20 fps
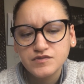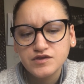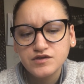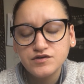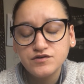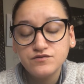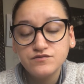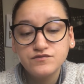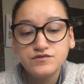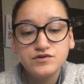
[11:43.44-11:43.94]

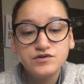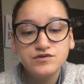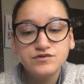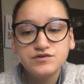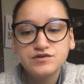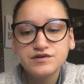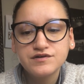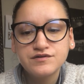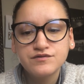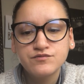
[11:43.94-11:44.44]
You
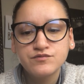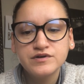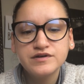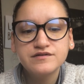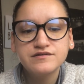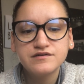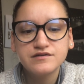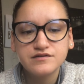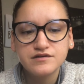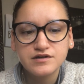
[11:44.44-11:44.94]
just
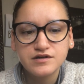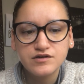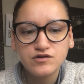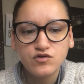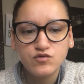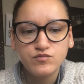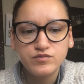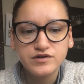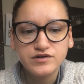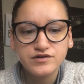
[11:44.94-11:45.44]
recently
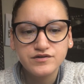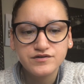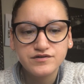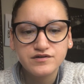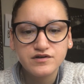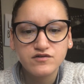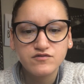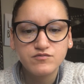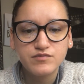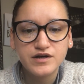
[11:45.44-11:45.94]
opened
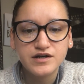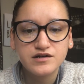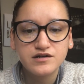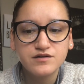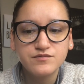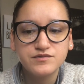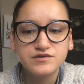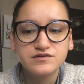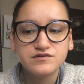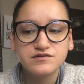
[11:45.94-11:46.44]
yourself back
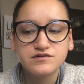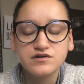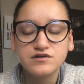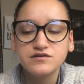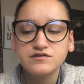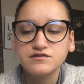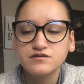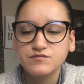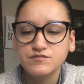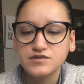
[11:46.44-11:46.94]
up to start
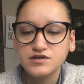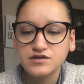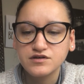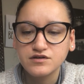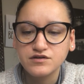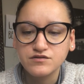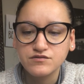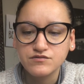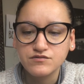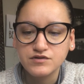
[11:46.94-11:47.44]
something
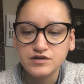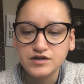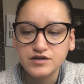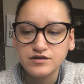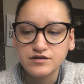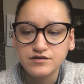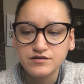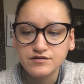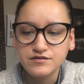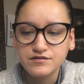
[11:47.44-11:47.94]
new
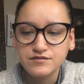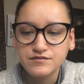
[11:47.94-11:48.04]
here.